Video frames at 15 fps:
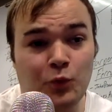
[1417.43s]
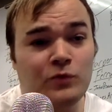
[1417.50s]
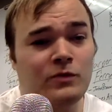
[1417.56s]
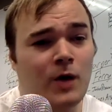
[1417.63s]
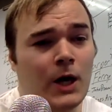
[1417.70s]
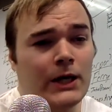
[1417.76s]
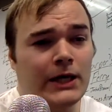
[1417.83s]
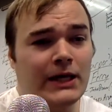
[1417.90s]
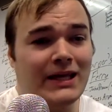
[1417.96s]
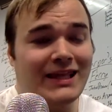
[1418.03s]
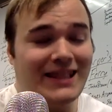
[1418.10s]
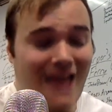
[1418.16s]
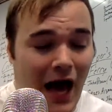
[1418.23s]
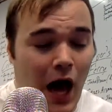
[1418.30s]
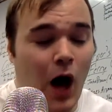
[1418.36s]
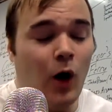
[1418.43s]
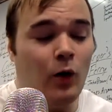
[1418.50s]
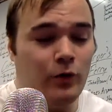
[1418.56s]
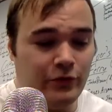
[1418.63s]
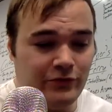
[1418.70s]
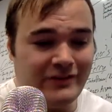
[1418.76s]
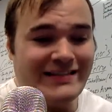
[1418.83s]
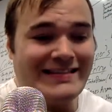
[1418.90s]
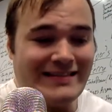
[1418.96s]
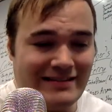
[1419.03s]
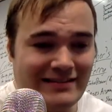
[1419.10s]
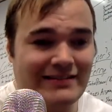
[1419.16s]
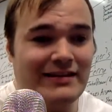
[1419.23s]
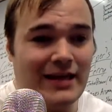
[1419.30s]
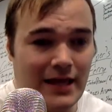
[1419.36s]
We're talking
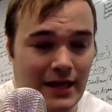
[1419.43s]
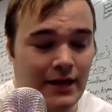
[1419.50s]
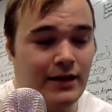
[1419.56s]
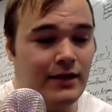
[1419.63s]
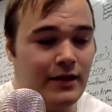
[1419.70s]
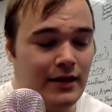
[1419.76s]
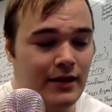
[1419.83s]
thousands dead.